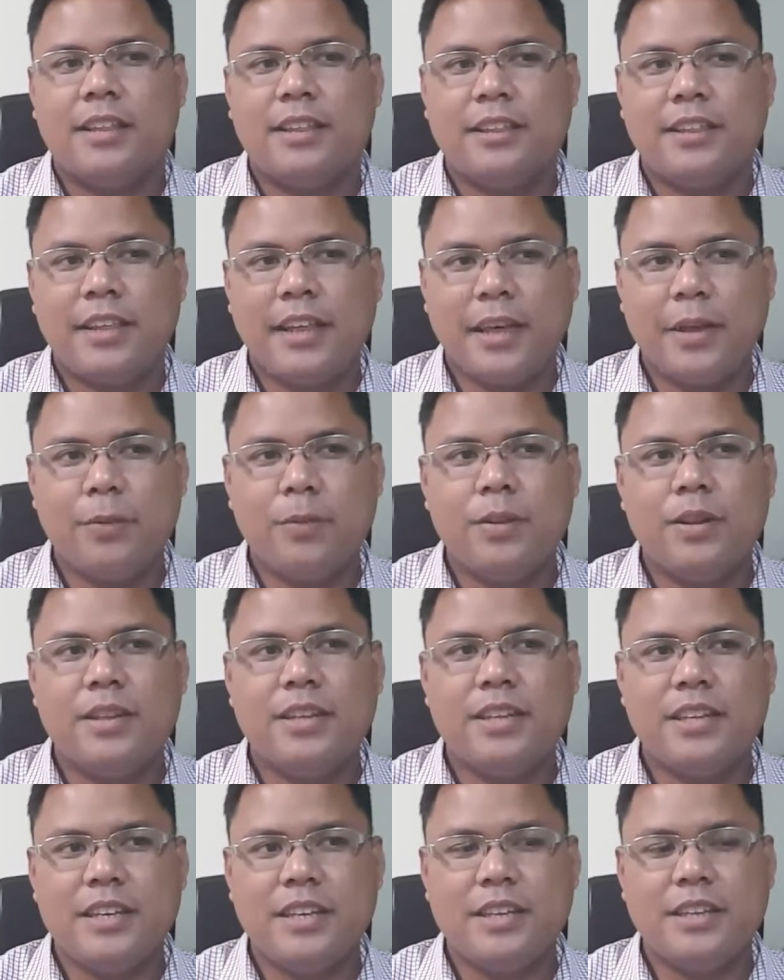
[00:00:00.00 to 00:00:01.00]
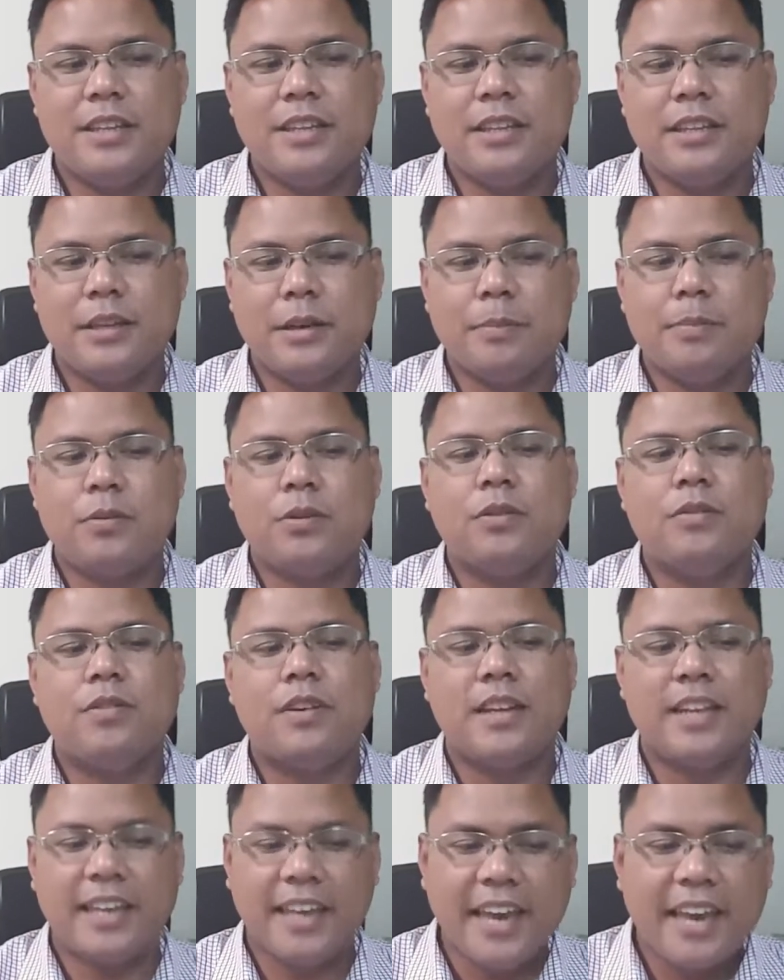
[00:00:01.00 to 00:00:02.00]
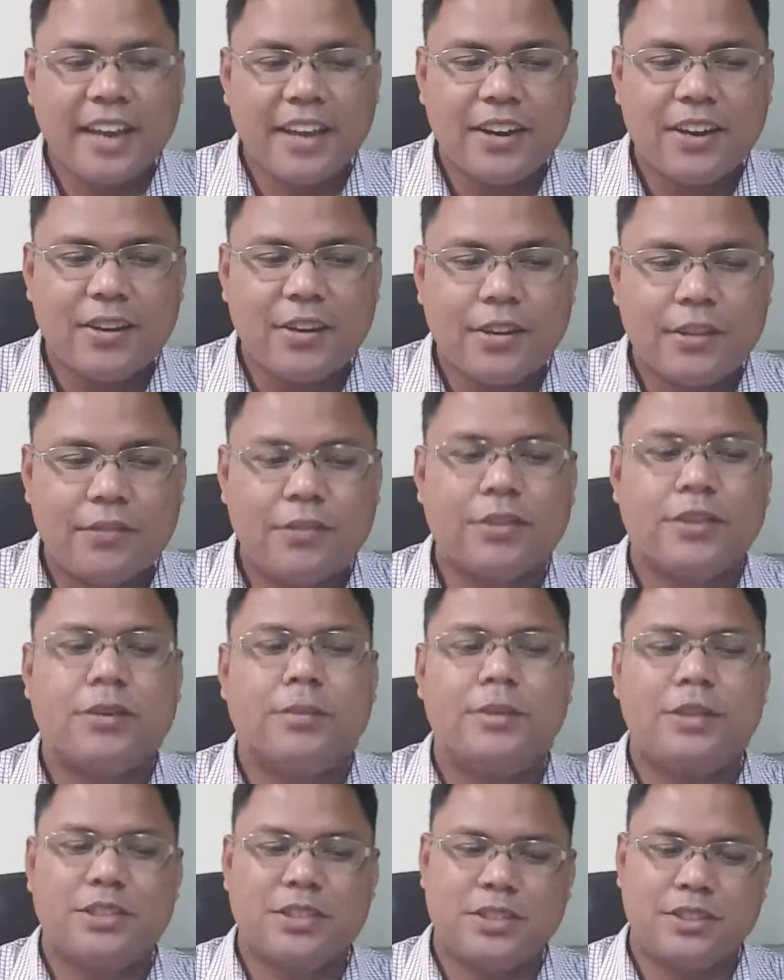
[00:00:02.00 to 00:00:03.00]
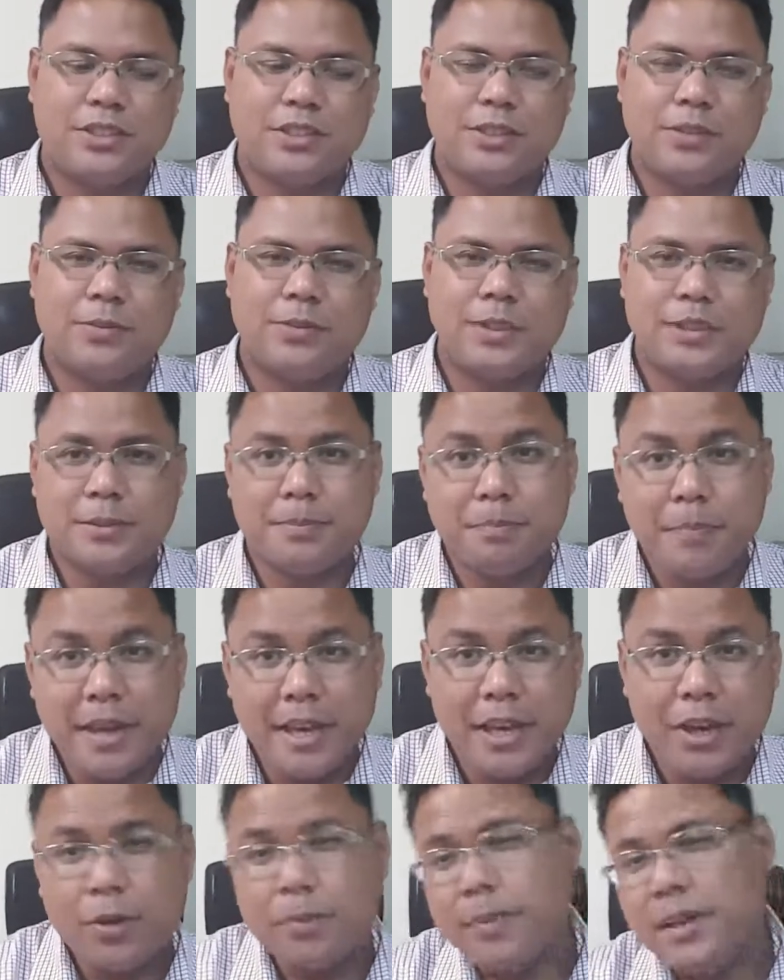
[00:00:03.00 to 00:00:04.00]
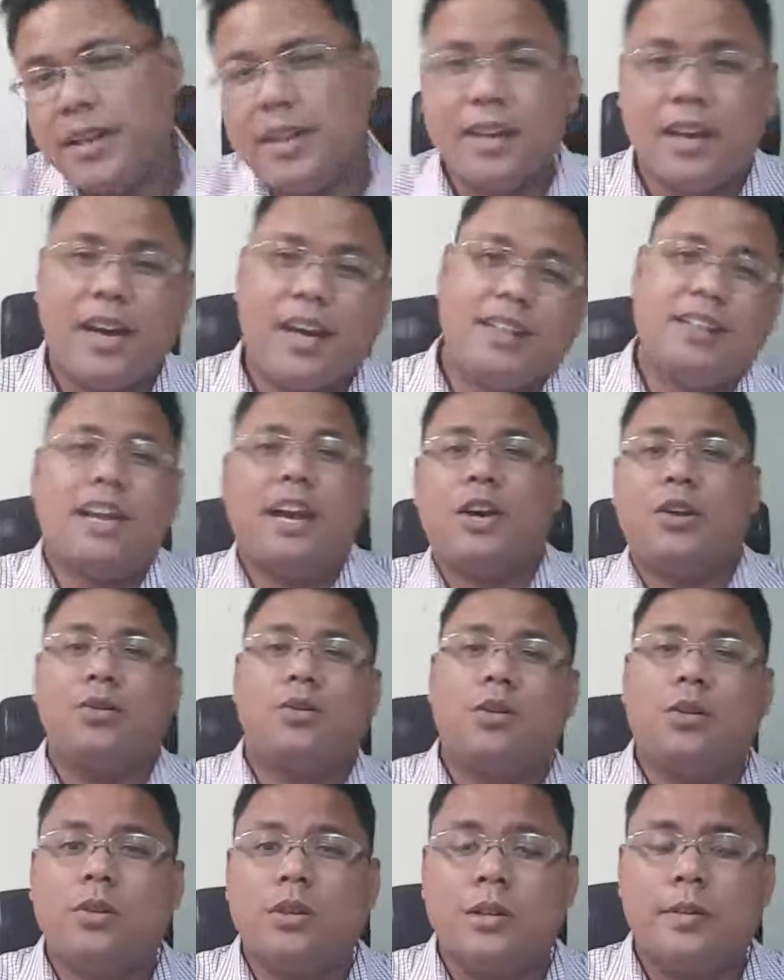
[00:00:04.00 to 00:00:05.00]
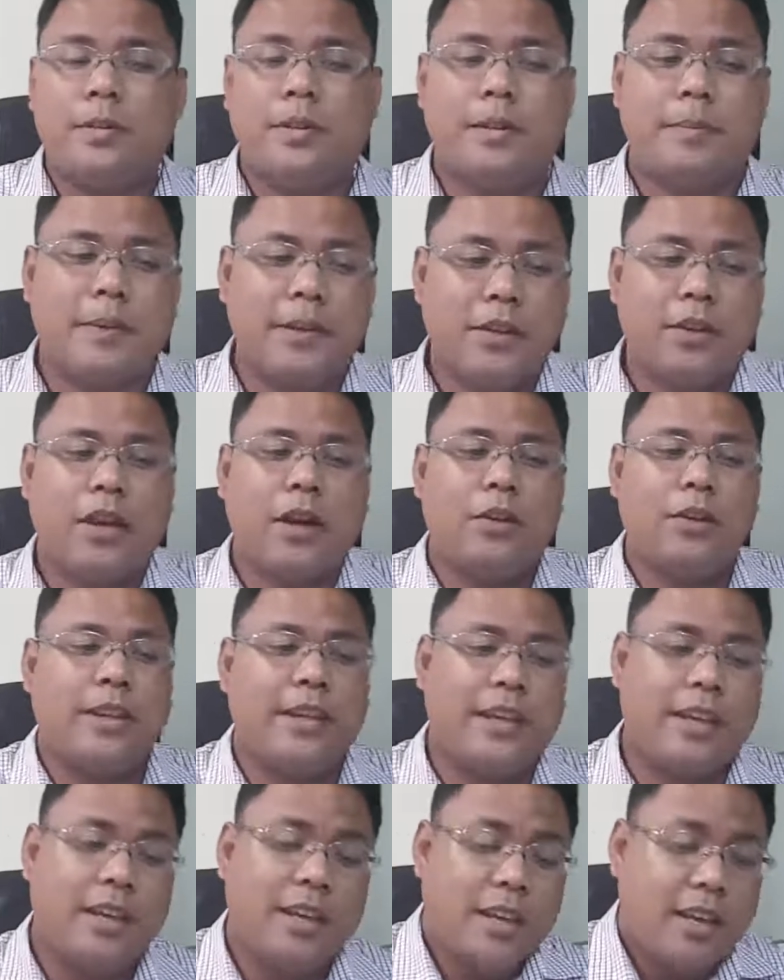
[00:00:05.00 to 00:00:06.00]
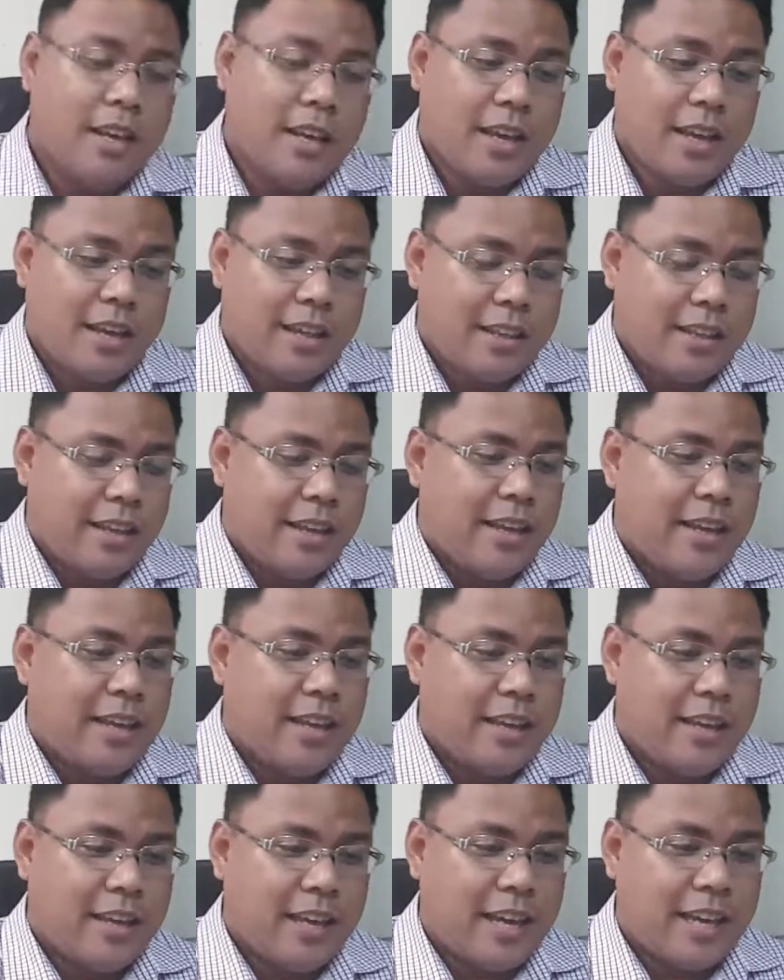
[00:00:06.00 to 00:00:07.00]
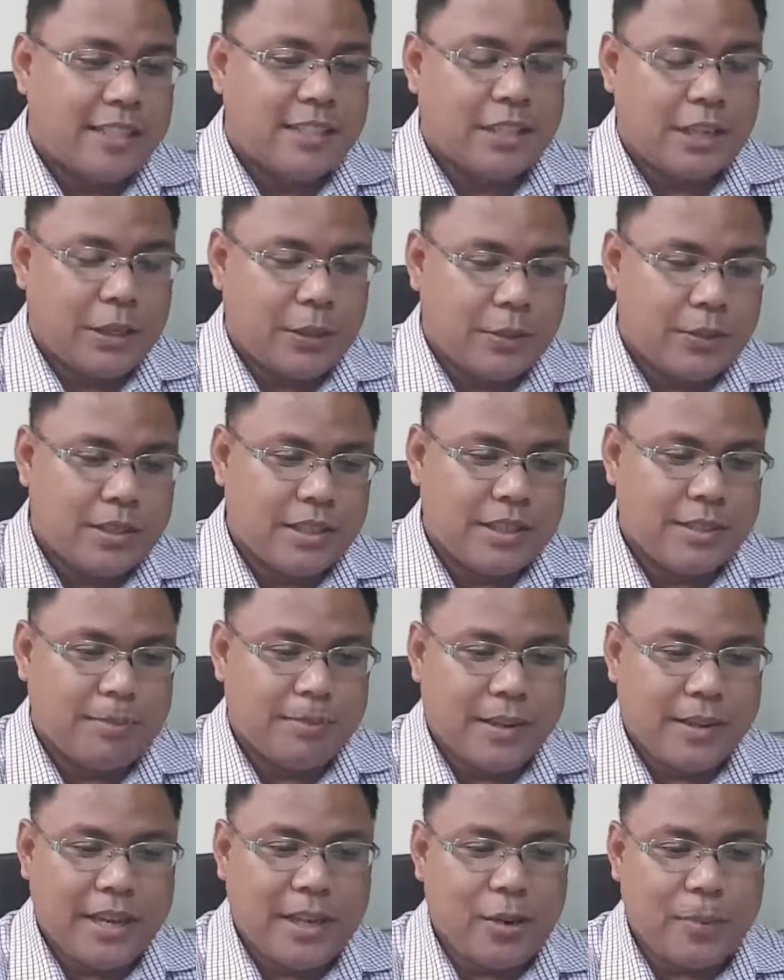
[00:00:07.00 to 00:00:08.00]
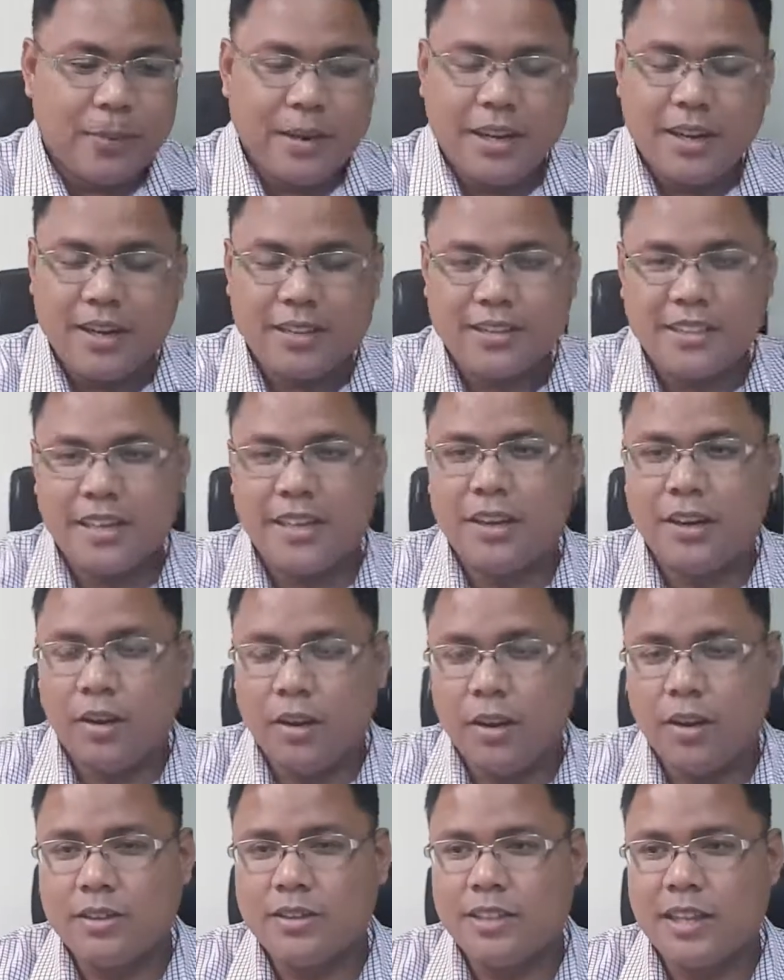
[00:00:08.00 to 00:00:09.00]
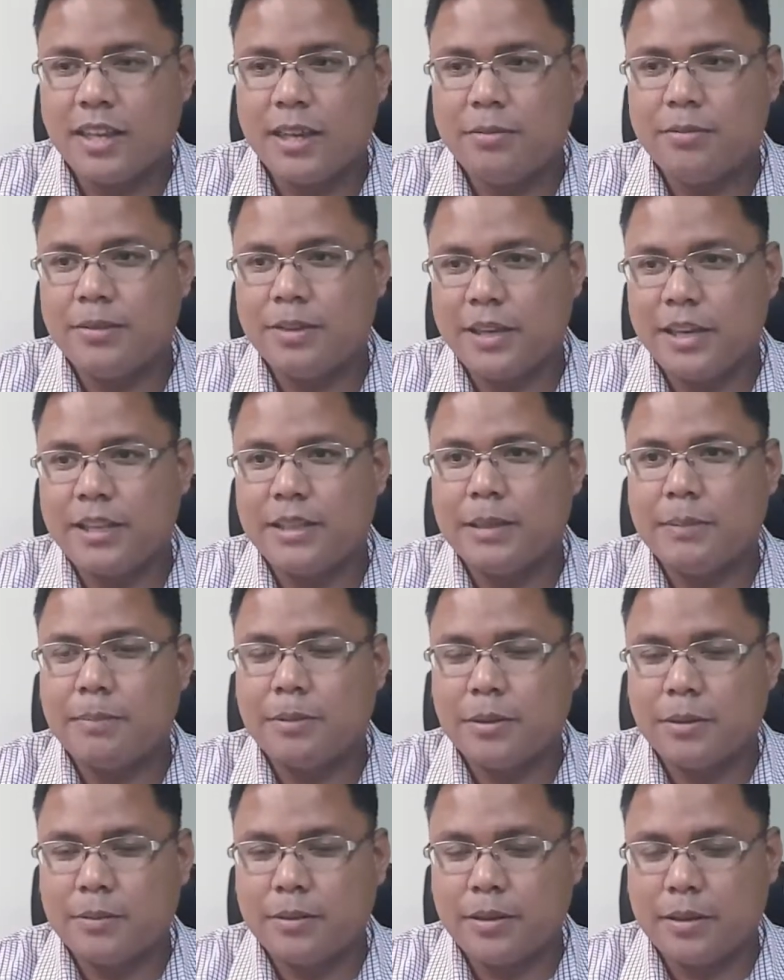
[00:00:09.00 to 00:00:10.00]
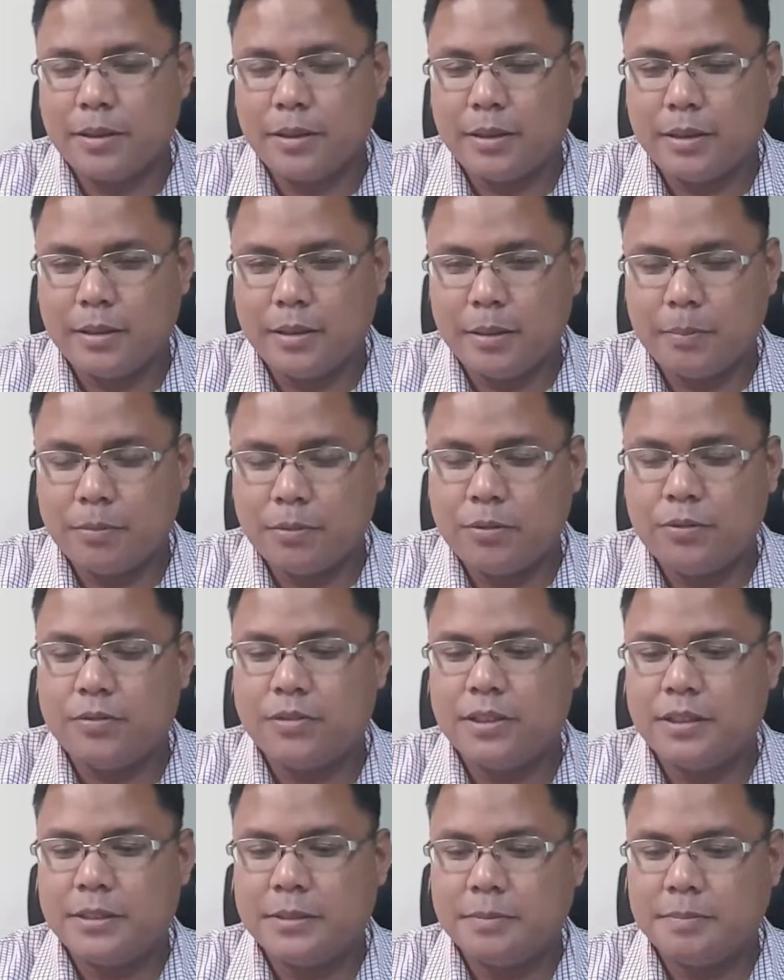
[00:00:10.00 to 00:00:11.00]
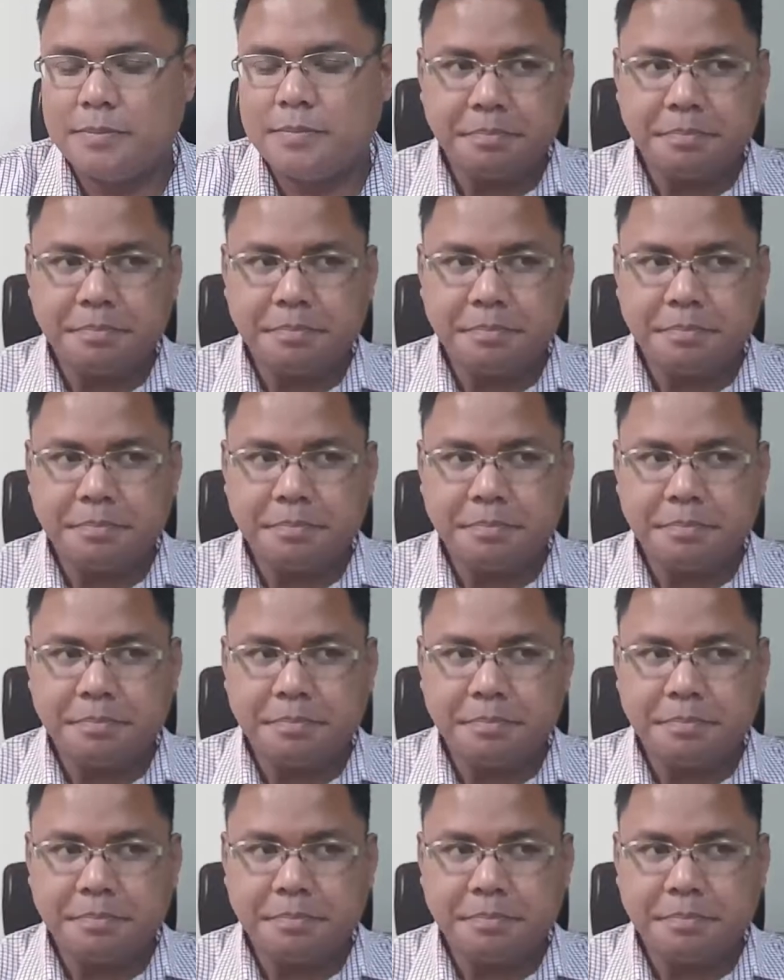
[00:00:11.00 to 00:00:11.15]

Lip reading: they will need the approval again of the commissioner, which may or may not, I don't know, depending on how they execute it, may or may not take a long time to get the approval.